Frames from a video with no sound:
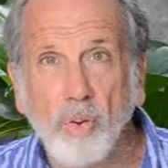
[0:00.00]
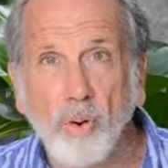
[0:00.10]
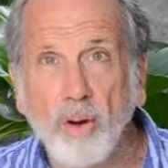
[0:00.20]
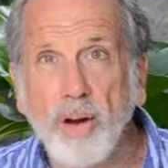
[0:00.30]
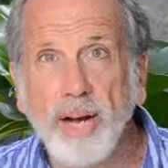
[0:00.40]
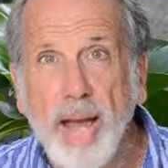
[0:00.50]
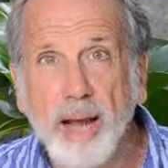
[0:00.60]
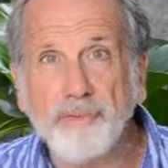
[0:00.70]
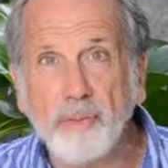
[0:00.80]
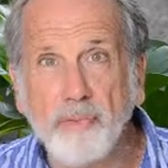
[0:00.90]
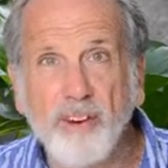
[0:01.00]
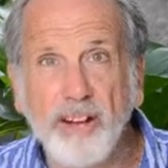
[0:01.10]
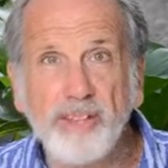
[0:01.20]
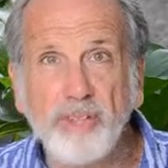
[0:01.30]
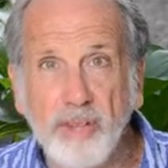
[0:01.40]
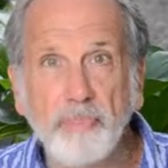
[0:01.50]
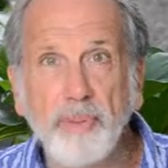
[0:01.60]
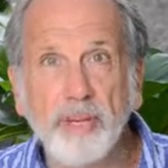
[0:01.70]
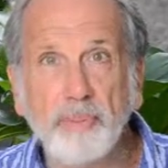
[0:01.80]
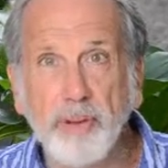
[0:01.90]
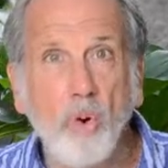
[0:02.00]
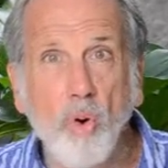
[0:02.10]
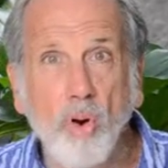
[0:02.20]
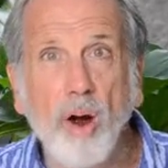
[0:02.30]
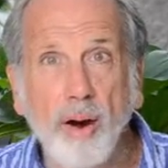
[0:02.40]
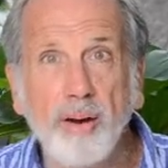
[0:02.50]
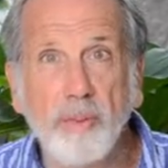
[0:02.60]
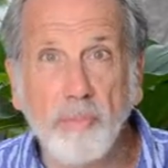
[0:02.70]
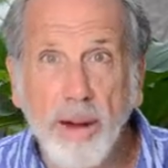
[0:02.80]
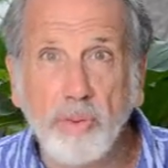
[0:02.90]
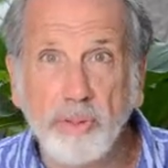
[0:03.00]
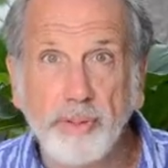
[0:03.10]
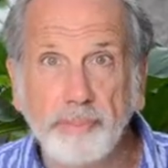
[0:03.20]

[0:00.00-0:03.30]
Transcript: we're going to have to find something to be wholehearted about.